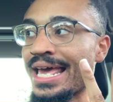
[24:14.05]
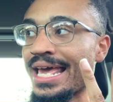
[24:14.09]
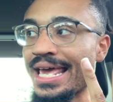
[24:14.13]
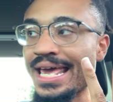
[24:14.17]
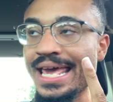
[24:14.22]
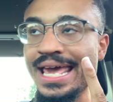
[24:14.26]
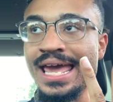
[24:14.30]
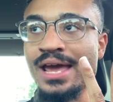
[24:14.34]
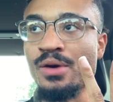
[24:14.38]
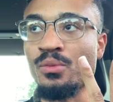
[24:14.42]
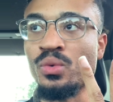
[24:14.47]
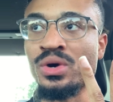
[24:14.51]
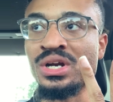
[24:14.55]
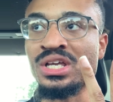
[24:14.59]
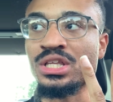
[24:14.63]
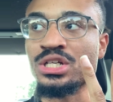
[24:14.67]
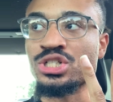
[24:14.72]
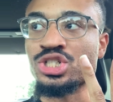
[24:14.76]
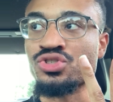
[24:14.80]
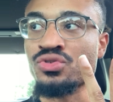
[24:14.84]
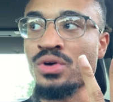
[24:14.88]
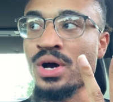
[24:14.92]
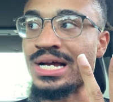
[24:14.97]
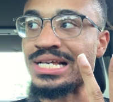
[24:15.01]
and one of the
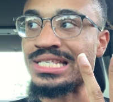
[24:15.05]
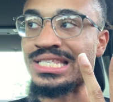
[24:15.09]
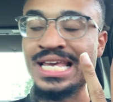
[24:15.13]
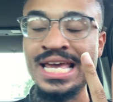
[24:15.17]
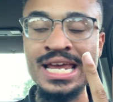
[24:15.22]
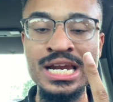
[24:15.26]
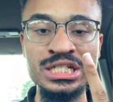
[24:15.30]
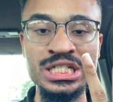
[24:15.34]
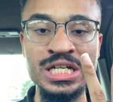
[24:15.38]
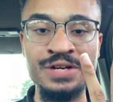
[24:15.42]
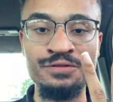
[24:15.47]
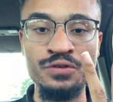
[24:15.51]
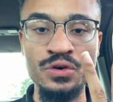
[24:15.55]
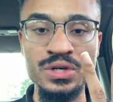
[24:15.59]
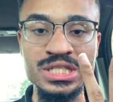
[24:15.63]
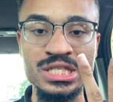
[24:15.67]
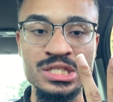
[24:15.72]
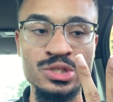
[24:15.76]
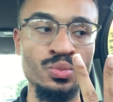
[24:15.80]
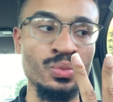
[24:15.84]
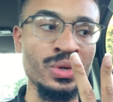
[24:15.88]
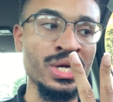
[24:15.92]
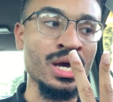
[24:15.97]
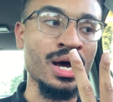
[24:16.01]
strongest energy
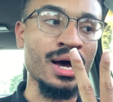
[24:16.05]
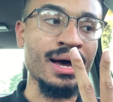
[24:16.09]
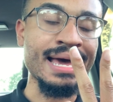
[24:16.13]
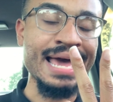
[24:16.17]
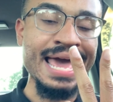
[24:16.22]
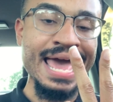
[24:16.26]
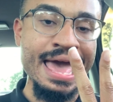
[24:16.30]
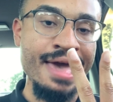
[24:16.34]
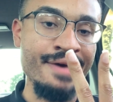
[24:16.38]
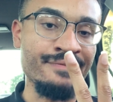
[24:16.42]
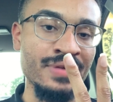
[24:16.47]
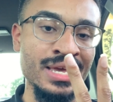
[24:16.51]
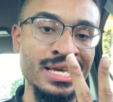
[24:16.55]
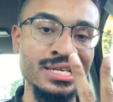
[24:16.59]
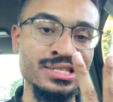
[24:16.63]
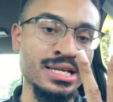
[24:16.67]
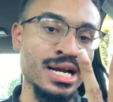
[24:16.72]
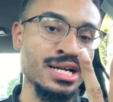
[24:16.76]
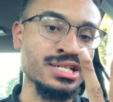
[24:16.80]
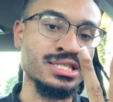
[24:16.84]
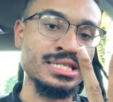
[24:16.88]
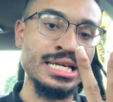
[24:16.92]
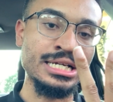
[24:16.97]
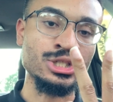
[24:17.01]
forces we all have is
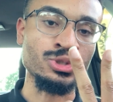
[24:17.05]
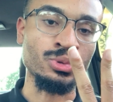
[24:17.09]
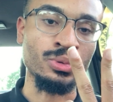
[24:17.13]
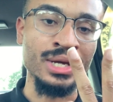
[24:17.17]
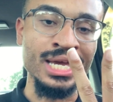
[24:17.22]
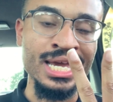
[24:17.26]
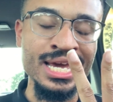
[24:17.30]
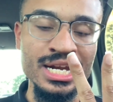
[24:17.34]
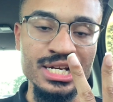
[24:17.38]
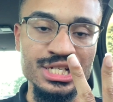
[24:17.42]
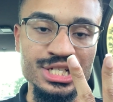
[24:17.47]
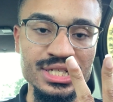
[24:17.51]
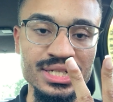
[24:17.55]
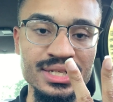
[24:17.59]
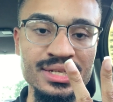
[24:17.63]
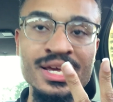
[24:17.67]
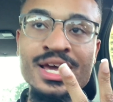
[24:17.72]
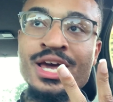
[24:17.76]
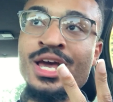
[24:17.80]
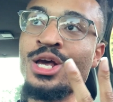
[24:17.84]
our sexual energy.